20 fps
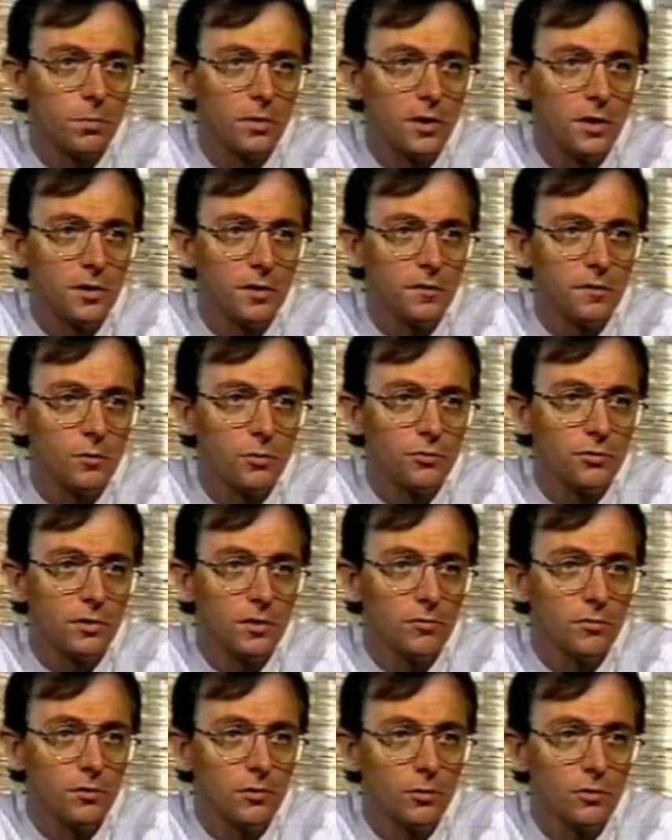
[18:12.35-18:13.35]
party that was
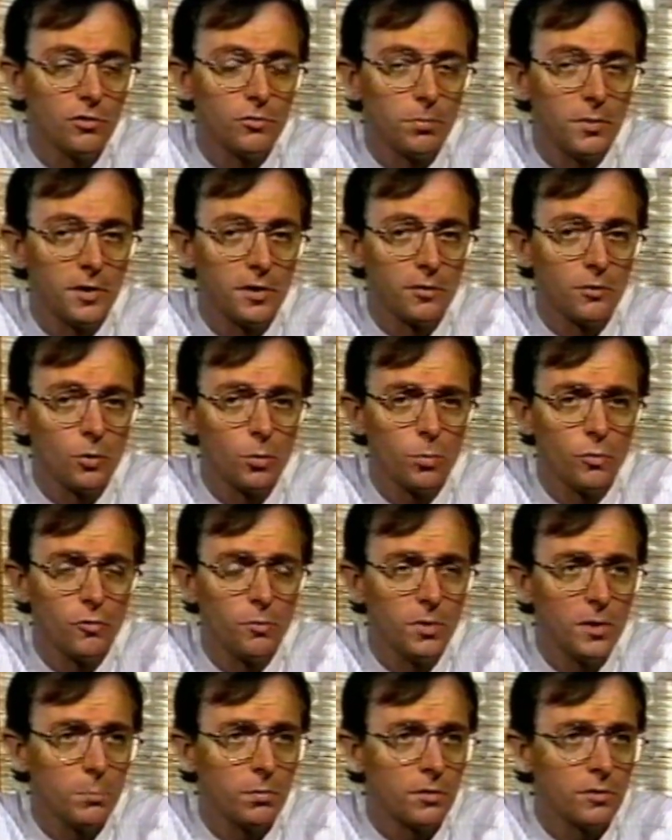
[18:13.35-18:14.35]
given to us by a group
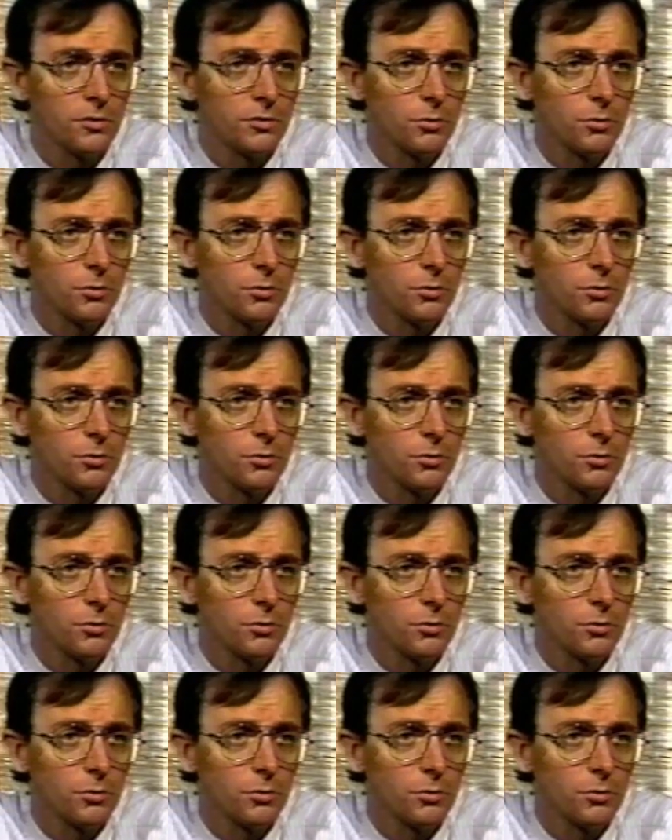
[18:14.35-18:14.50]
of people